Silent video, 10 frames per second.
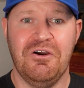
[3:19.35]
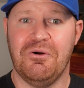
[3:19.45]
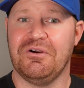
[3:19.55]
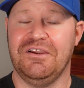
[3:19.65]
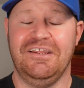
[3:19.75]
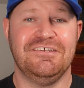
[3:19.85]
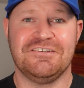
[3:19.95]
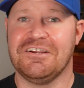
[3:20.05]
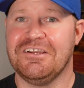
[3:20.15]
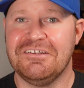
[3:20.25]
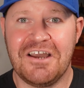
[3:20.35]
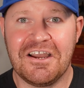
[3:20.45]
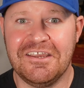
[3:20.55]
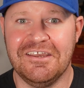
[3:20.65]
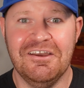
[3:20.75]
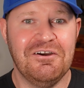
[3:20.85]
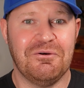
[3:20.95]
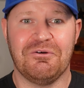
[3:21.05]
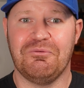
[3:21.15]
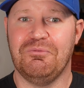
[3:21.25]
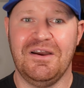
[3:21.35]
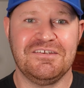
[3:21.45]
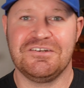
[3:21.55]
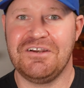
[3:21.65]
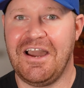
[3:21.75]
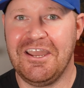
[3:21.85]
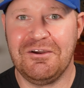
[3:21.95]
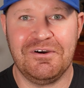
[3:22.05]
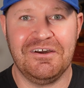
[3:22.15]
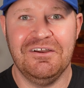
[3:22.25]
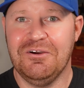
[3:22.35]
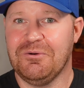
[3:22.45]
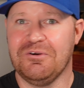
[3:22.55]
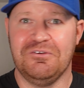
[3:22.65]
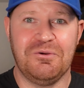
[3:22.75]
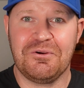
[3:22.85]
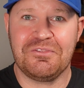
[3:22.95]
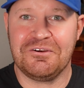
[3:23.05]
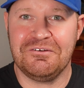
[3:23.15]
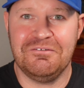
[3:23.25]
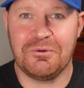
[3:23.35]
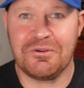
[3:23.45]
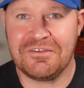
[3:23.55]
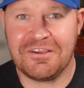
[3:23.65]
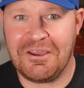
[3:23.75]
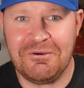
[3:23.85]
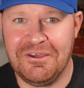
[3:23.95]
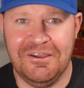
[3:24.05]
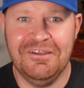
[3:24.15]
or Eastern Kentucky or Western Iowa or Northern North Dakota.